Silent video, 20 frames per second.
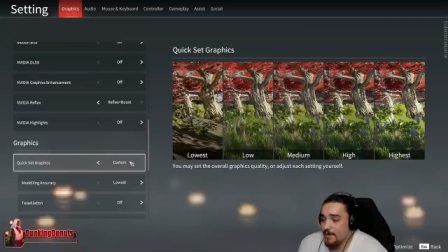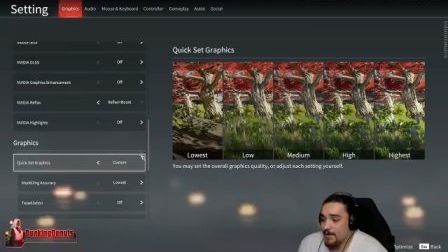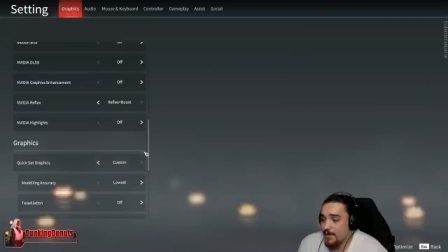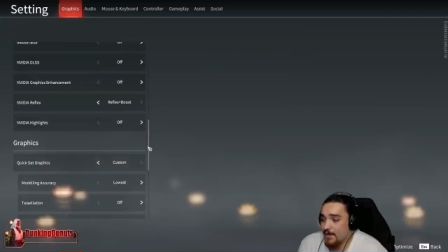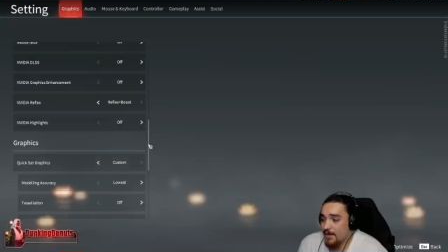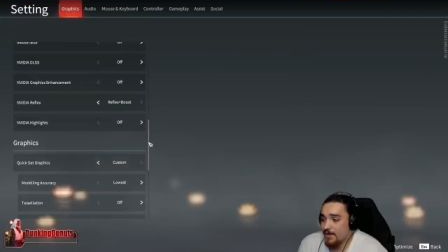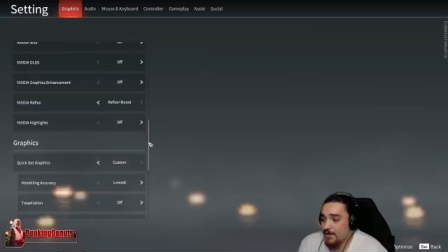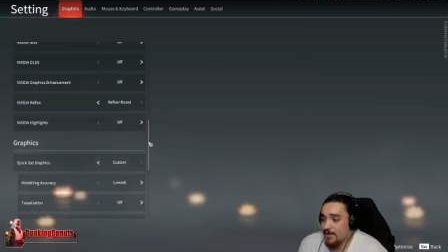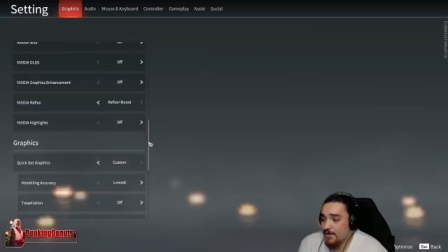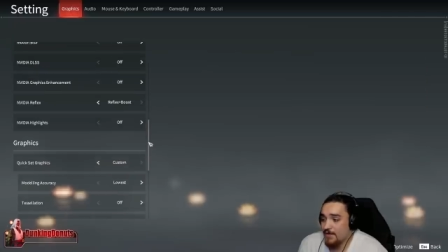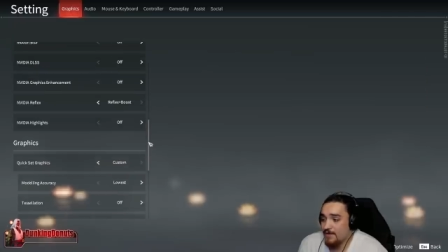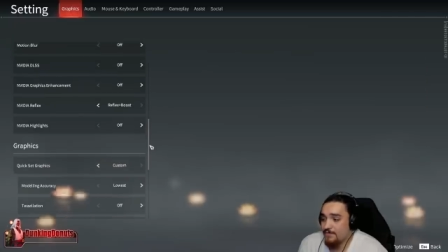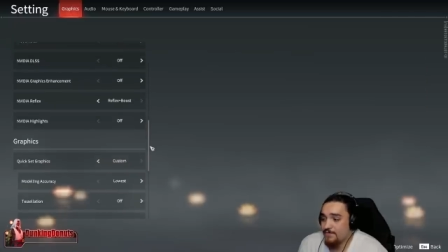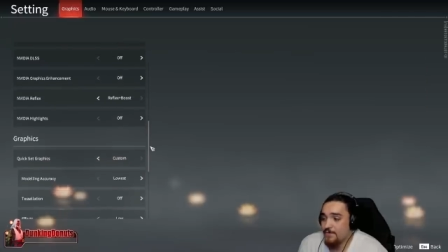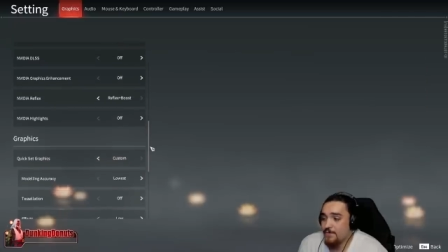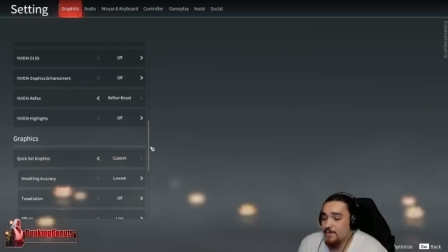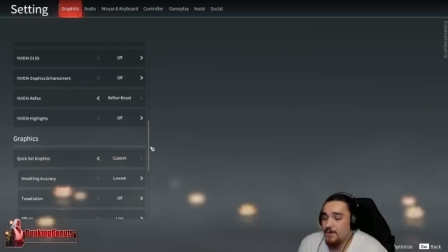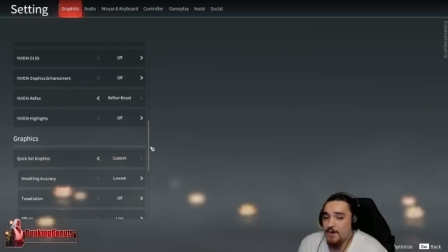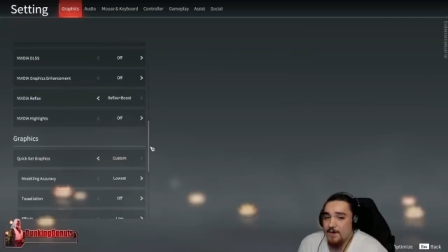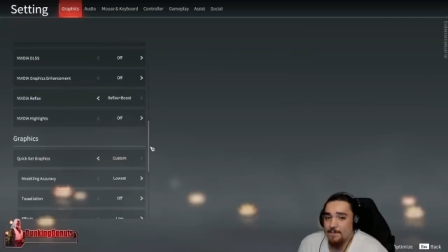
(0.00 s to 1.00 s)
and if
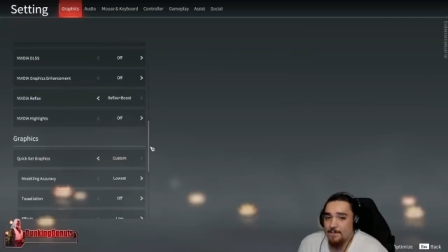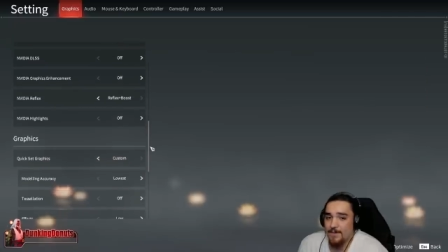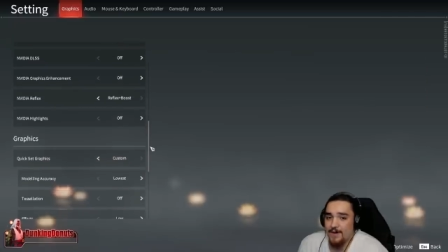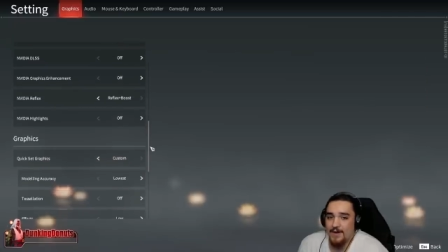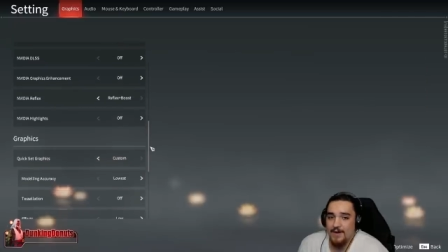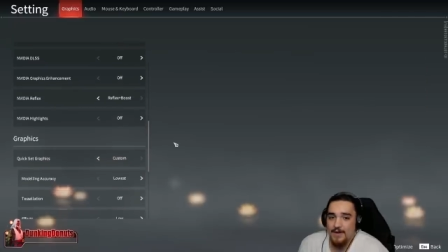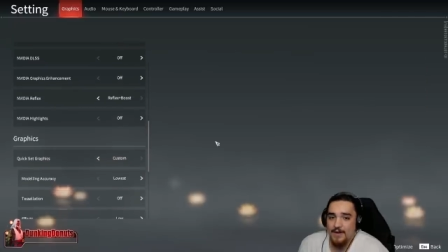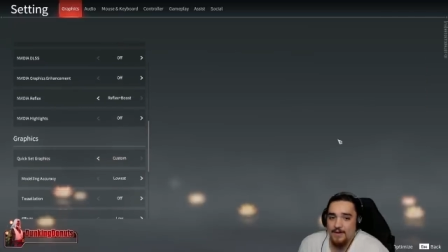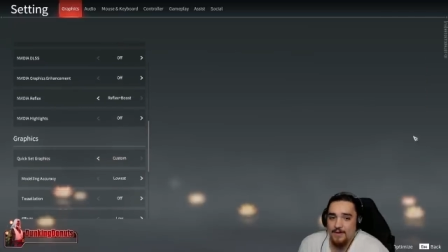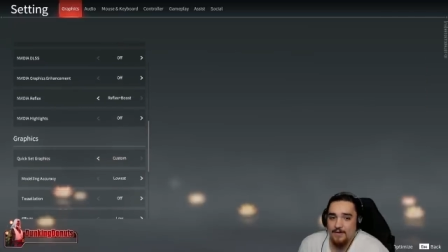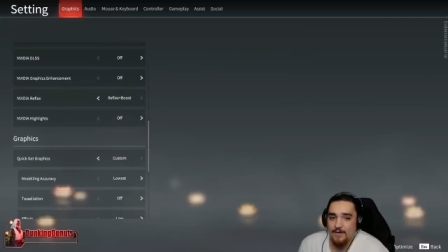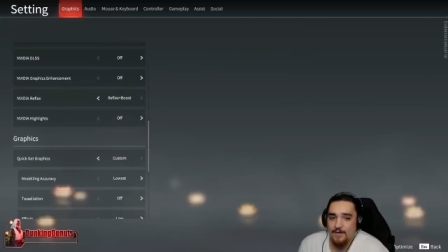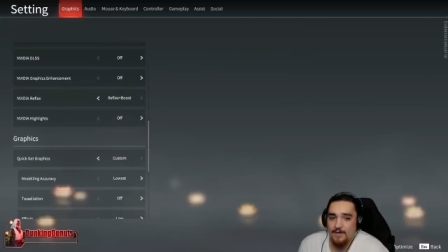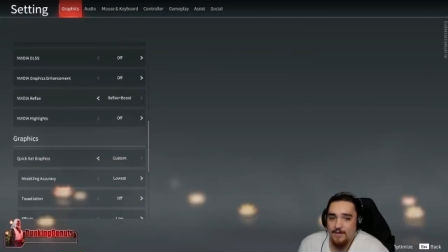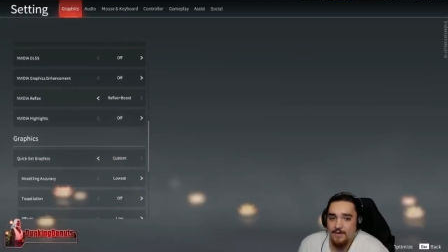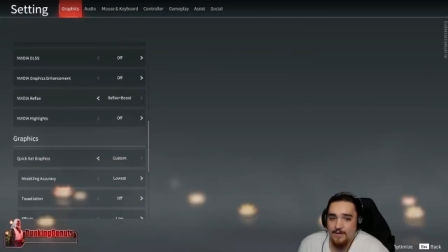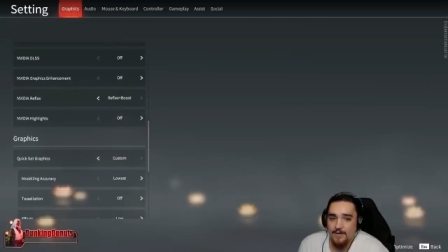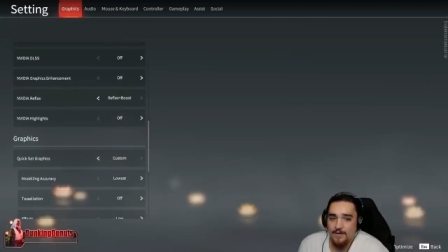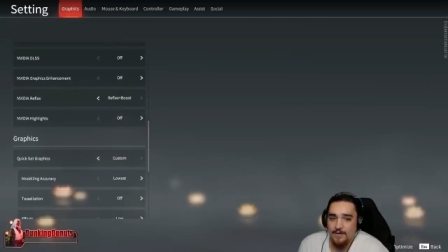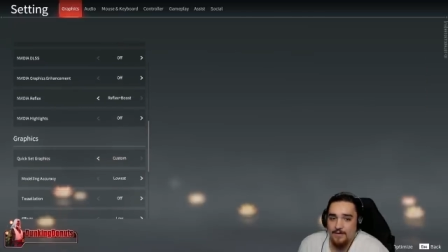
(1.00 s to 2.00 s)
you are planning
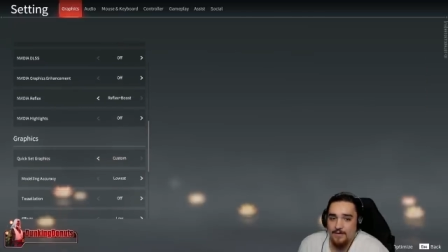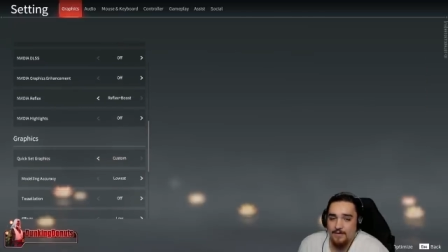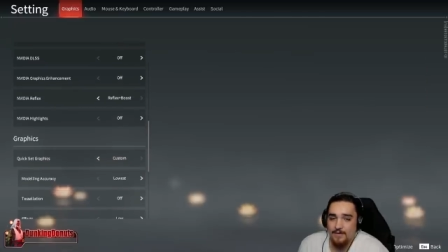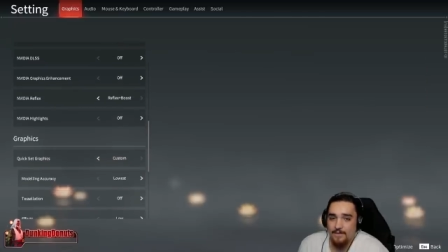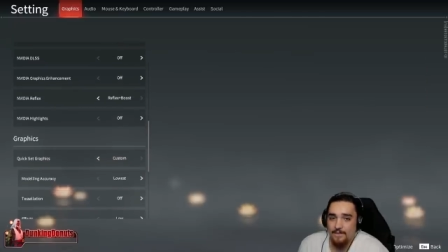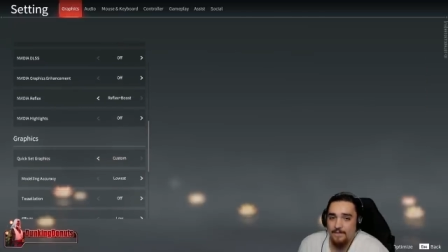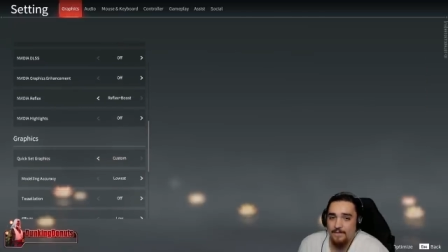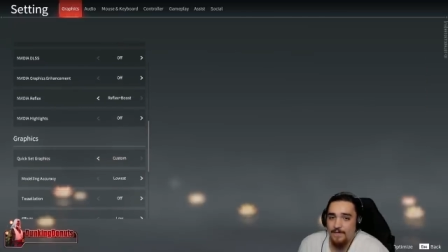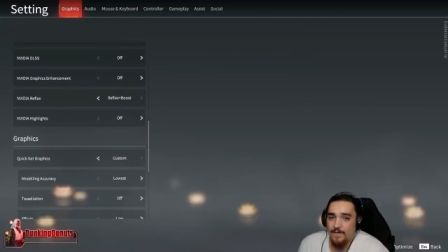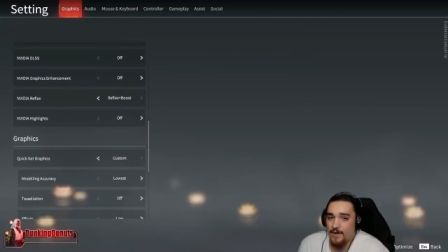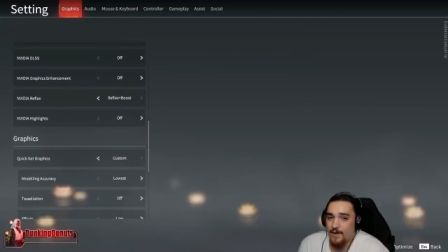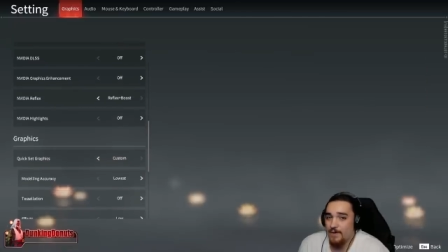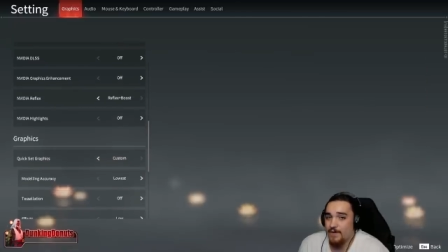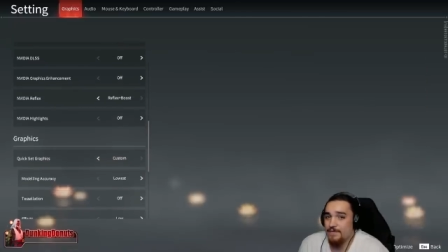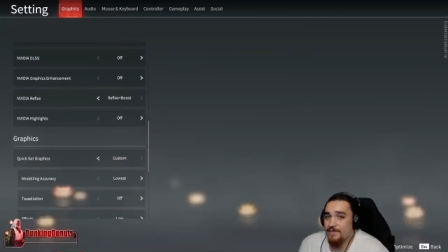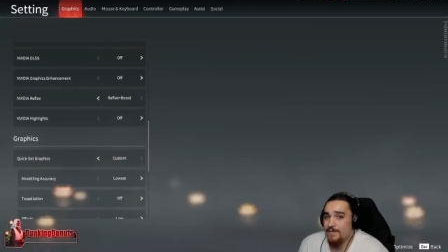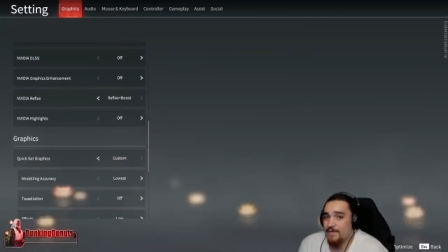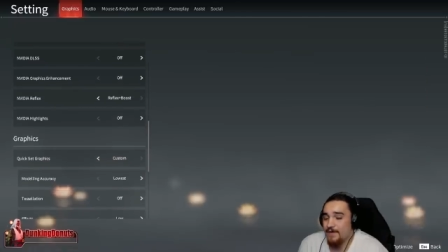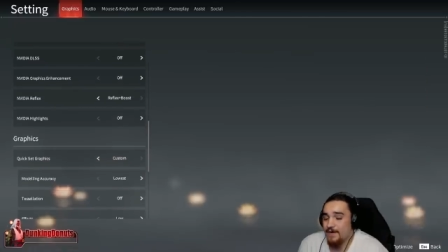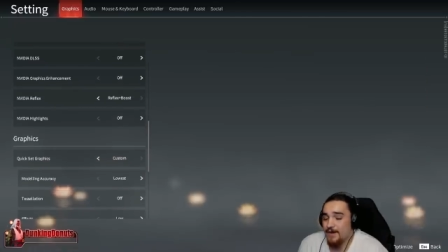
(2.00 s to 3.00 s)
on
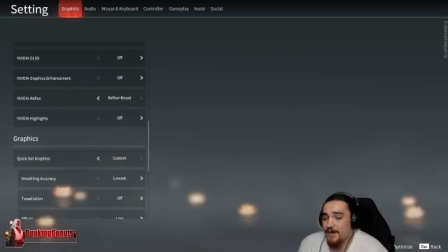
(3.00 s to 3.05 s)
not